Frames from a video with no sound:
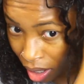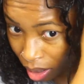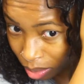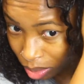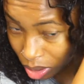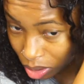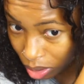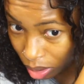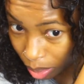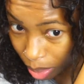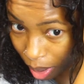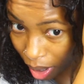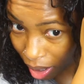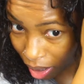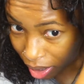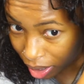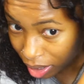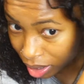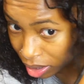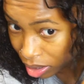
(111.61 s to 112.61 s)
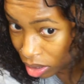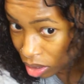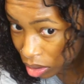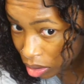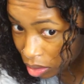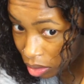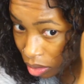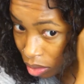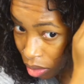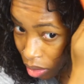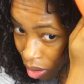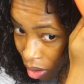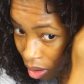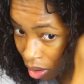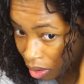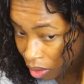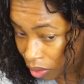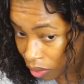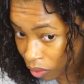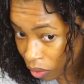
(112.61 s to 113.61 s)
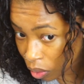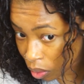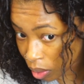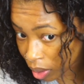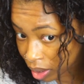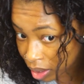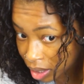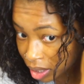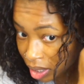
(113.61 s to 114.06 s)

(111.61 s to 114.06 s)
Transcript: I'm just going to part it into 4